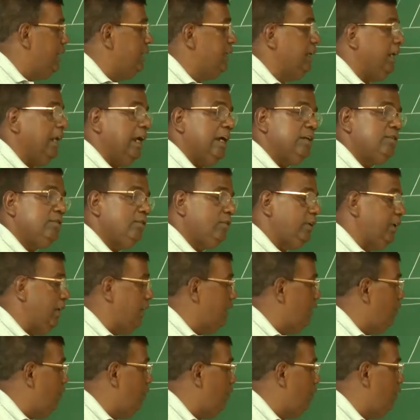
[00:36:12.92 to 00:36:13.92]
has to
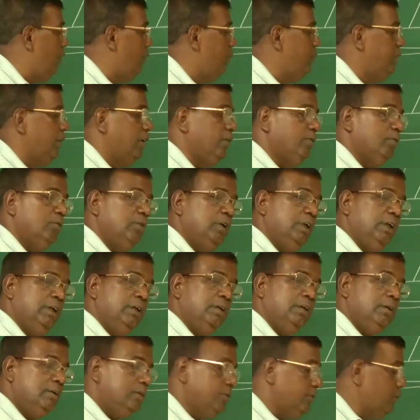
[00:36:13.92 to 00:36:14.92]
take load of the
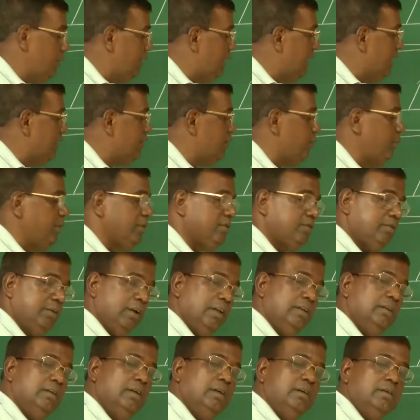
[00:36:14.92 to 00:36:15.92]
wing, so it has to be
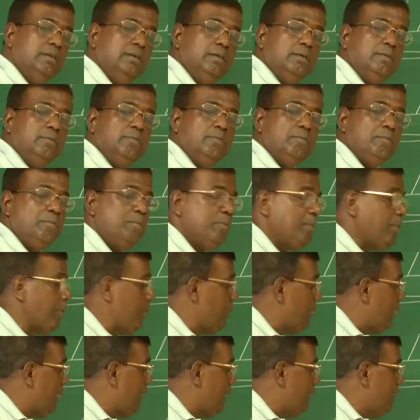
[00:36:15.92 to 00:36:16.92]
strengthened.
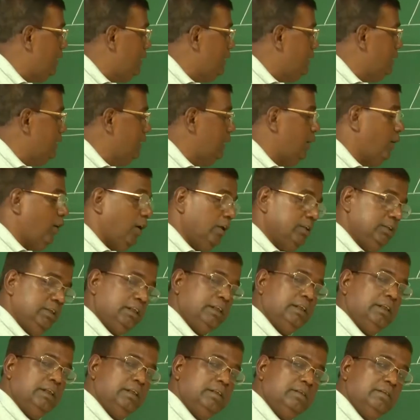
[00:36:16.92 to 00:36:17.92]
The
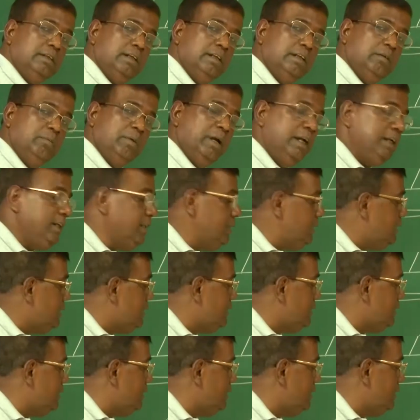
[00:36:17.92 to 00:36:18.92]
logic is, the debate
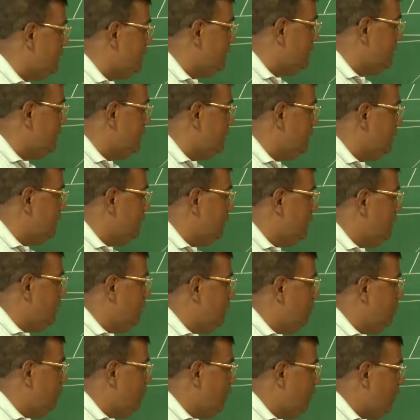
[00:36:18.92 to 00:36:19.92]
is,
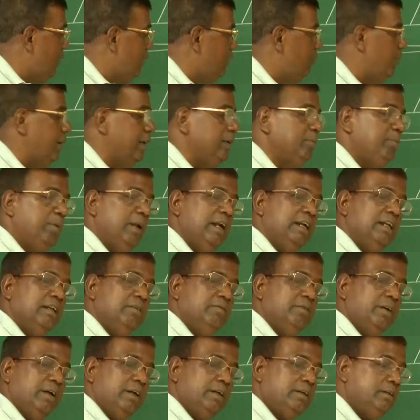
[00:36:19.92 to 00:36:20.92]
because of end plate
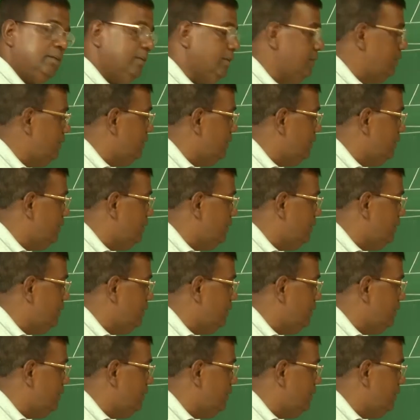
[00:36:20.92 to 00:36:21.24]
effect,